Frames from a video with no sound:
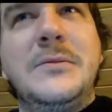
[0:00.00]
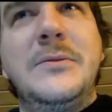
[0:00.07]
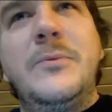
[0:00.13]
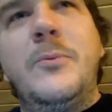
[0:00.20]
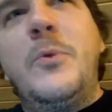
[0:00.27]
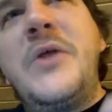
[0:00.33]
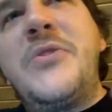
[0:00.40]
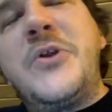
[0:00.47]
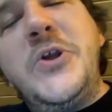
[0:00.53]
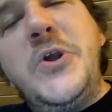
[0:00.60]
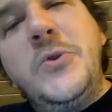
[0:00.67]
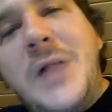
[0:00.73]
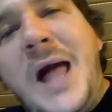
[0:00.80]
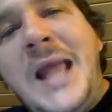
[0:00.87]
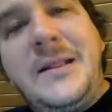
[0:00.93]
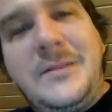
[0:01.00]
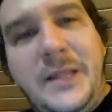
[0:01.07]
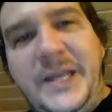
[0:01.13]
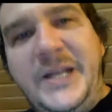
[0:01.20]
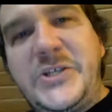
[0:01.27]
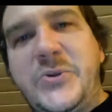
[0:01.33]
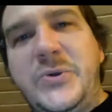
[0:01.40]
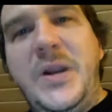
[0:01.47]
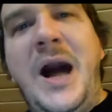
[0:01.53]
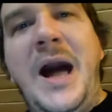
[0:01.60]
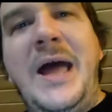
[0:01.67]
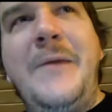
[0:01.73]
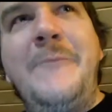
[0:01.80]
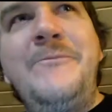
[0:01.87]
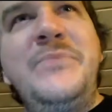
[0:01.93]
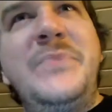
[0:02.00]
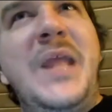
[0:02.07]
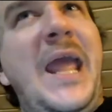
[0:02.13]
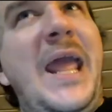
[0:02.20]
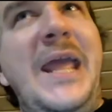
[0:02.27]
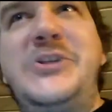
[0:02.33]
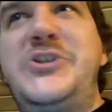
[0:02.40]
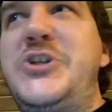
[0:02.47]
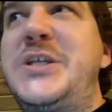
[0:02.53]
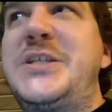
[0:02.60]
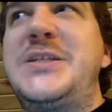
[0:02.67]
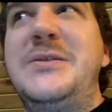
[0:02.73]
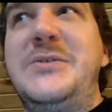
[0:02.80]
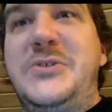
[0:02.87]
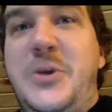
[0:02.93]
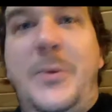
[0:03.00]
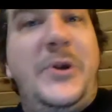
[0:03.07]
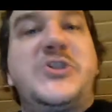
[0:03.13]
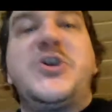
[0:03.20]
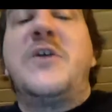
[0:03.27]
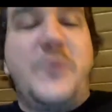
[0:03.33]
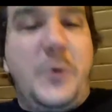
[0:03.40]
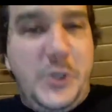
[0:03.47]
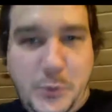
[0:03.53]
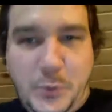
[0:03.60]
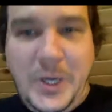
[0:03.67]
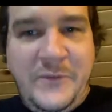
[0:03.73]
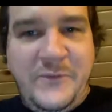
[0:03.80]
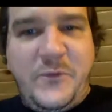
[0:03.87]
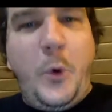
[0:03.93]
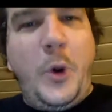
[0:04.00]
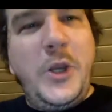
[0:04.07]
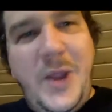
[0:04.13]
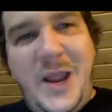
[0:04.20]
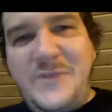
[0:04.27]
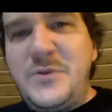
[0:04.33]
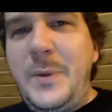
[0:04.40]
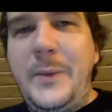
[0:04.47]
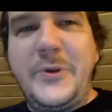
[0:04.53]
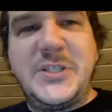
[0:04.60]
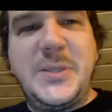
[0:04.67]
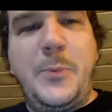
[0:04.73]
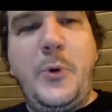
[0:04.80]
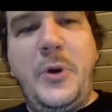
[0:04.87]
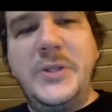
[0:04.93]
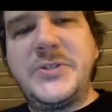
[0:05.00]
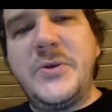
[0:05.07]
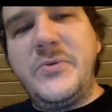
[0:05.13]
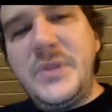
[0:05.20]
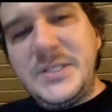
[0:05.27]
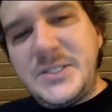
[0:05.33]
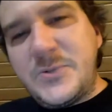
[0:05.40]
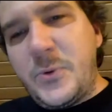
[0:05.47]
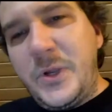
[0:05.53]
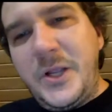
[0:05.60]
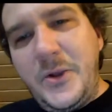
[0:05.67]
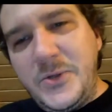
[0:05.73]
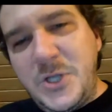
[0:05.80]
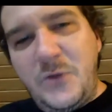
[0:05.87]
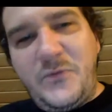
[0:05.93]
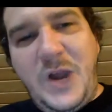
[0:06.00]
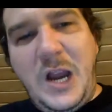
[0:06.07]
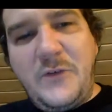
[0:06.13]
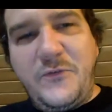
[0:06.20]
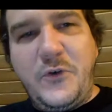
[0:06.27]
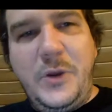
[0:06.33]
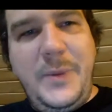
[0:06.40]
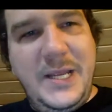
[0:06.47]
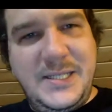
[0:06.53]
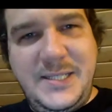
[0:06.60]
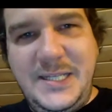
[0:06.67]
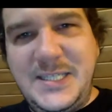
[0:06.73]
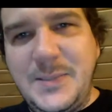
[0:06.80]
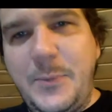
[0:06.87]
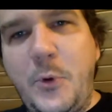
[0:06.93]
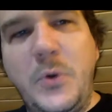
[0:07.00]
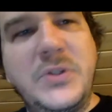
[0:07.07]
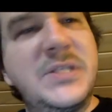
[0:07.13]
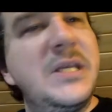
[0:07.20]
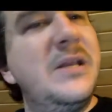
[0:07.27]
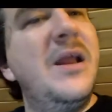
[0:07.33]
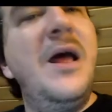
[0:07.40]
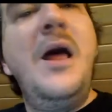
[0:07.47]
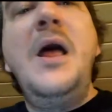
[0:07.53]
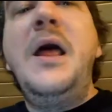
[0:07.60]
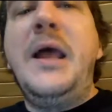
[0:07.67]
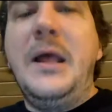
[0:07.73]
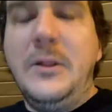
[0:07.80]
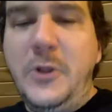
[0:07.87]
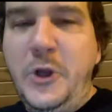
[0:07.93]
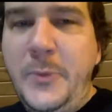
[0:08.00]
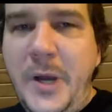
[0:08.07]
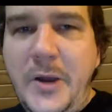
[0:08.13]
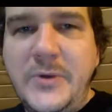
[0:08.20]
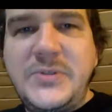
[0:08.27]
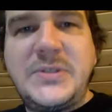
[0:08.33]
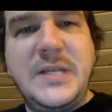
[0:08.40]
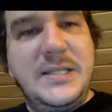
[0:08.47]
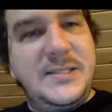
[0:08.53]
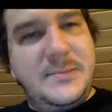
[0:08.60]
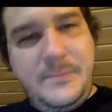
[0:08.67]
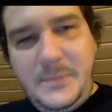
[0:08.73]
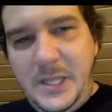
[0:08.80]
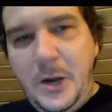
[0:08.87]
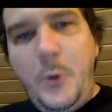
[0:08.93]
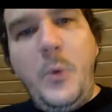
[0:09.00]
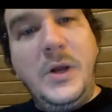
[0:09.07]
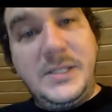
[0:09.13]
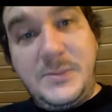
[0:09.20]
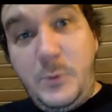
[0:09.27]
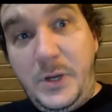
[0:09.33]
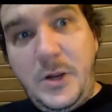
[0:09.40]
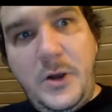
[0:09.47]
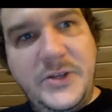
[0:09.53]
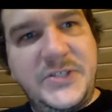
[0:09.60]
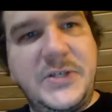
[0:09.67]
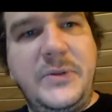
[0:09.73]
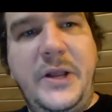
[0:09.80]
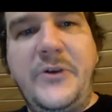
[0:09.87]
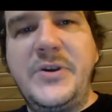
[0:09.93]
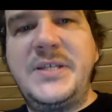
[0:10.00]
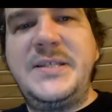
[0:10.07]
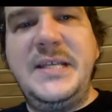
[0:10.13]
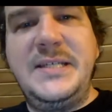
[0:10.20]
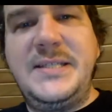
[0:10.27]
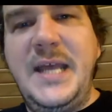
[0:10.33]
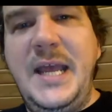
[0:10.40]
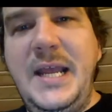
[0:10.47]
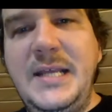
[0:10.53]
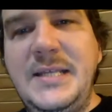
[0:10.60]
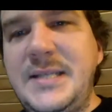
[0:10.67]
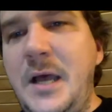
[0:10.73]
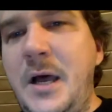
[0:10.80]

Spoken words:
Whether you like Linux or not, it's just so much software is written for it. You have to be able to support it. So this sort of goes over how FreeBSD supports it. Illumos is, what we call Solaris these days.